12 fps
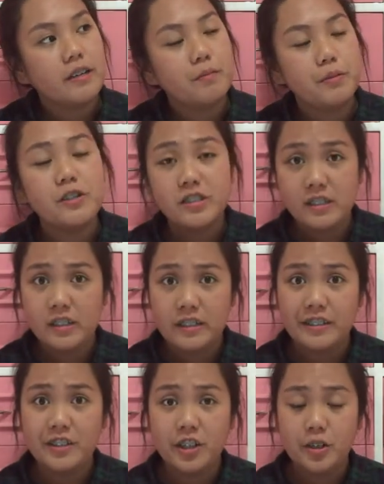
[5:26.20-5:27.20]

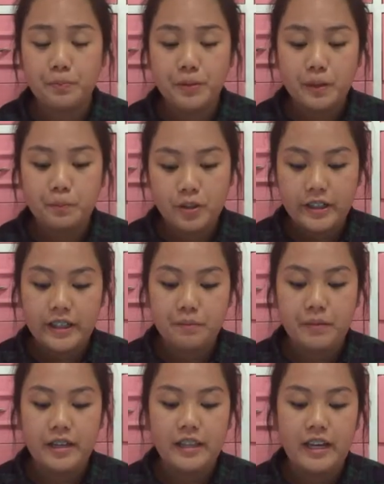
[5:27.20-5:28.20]
Personally, there are people in
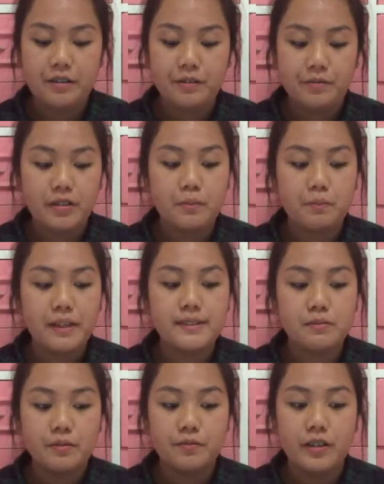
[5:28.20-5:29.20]
my life that makes
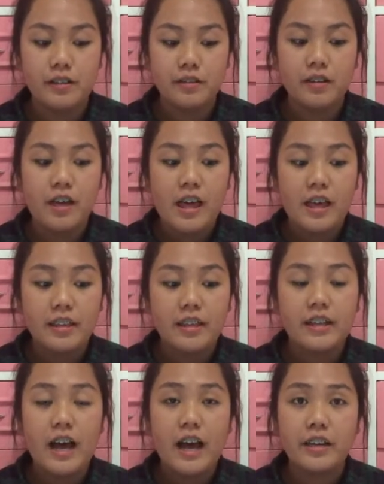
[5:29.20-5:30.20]
me feel
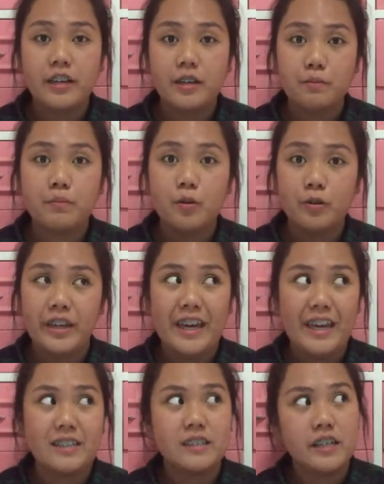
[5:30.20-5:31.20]
that I am okay
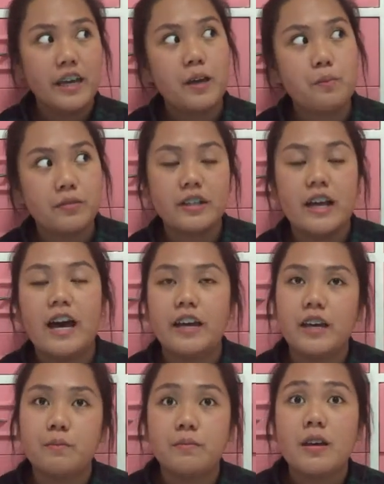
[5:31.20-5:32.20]
as I am, that I
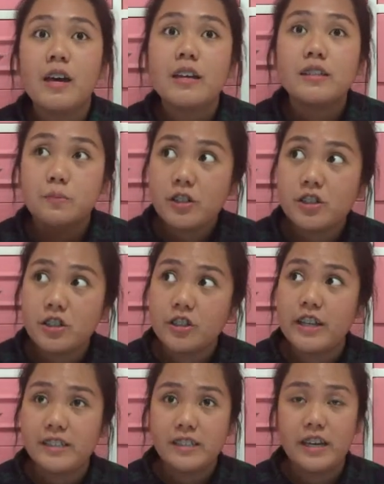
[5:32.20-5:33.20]
am special
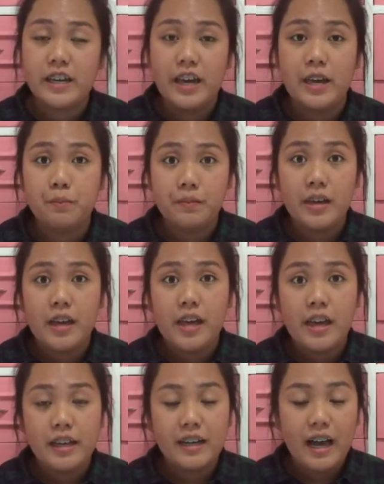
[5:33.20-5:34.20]
as I am,
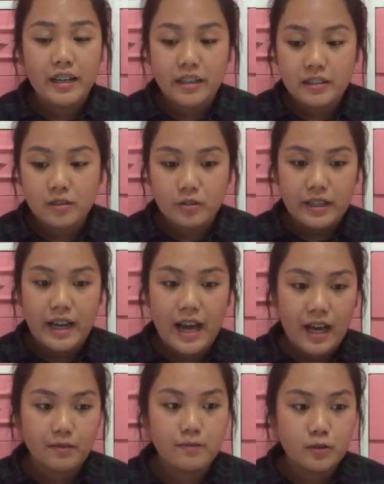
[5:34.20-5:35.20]
and I don't
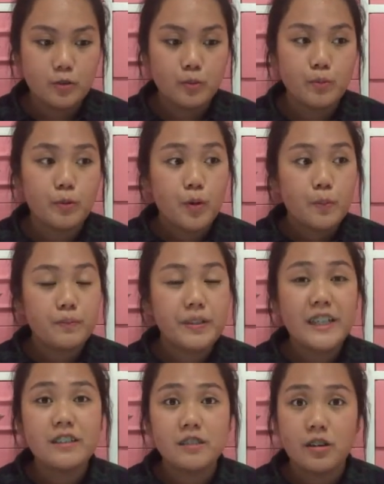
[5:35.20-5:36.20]
have to
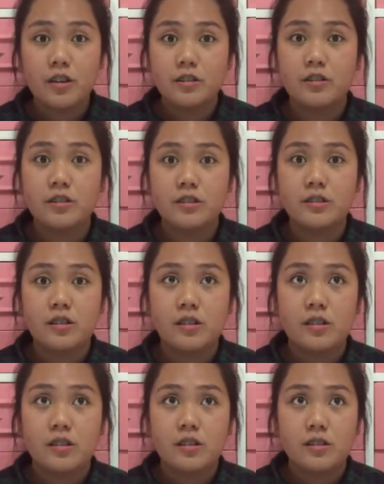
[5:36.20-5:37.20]
please others
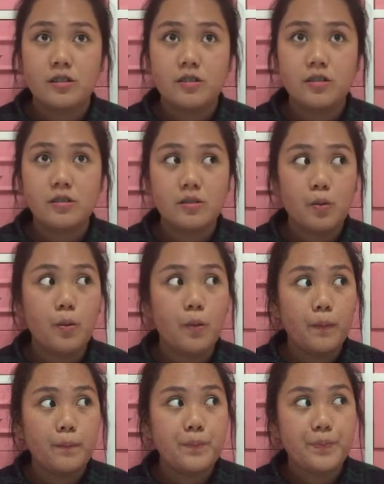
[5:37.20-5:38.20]
just
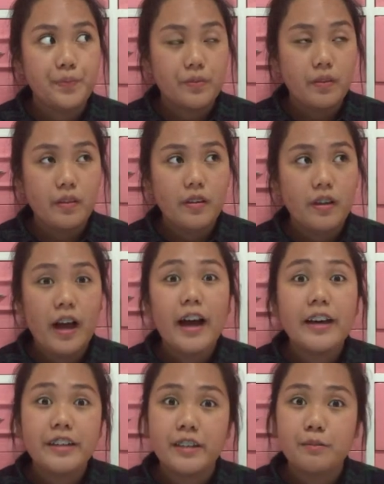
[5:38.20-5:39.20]
so
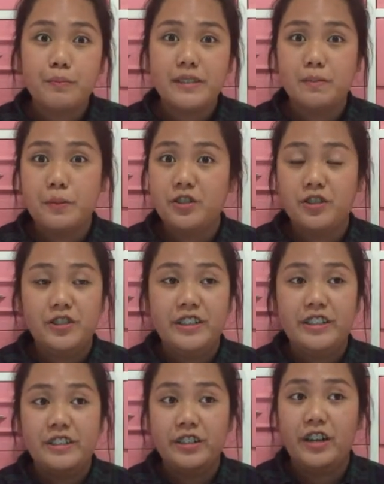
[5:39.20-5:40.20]
I can be special
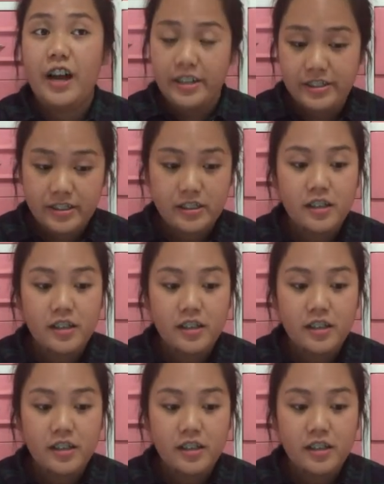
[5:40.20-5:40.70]
in their eyes.